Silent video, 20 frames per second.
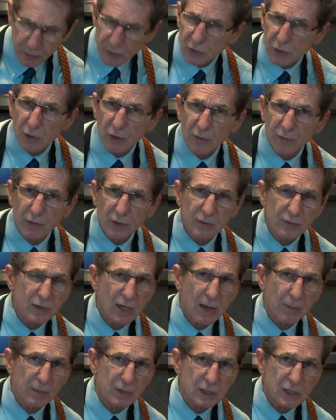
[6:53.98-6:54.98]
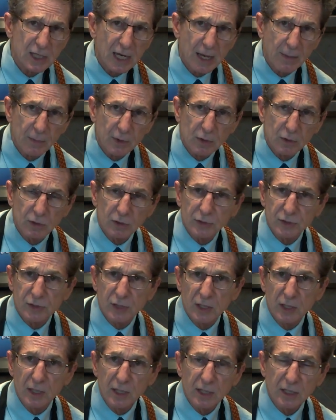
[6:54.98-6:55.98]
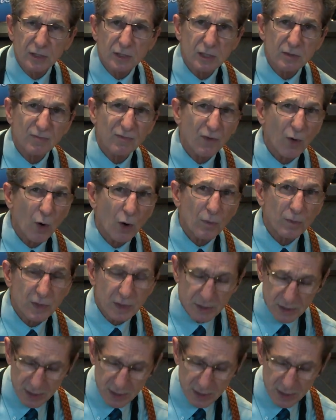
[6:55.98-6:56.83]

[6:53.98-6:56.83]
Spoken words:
preservatives? How much chemicals? Is it farm to